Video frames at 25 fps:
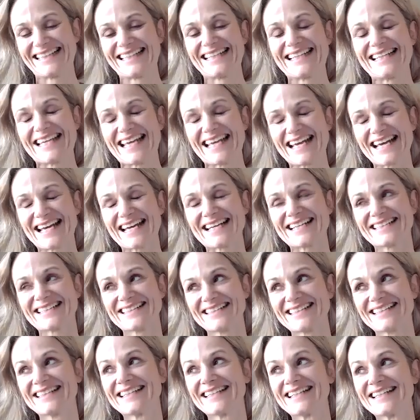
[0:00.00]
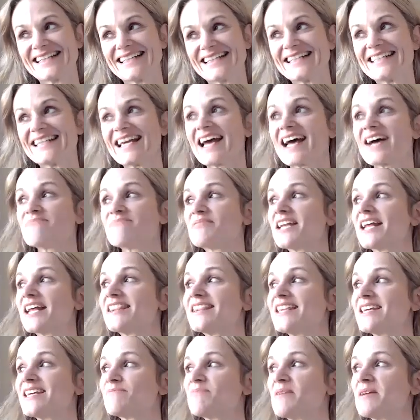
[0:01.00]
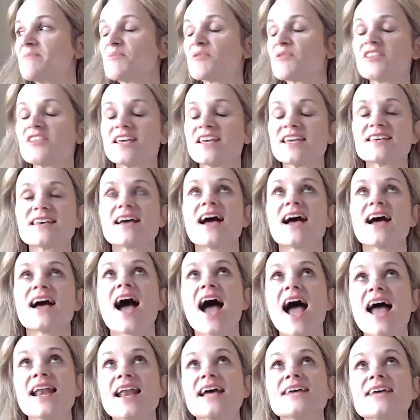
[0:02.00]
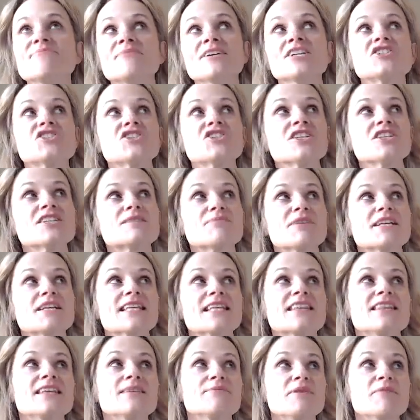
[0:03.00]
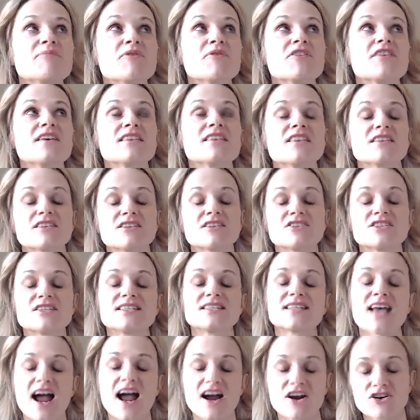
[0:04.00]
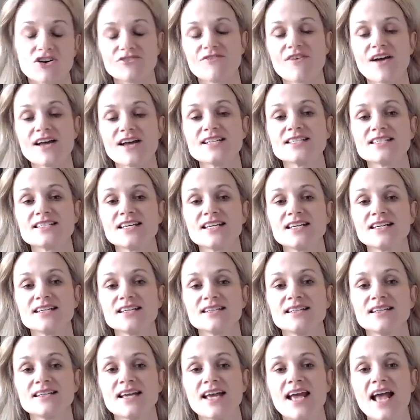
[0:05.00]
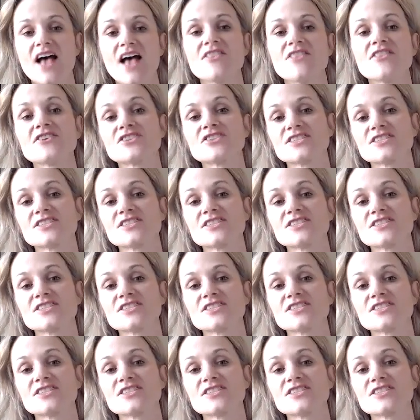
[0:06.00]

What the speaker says: Yeah. Yeah. But I think people think, and I mention this because I think people think that they're sacrificing and they're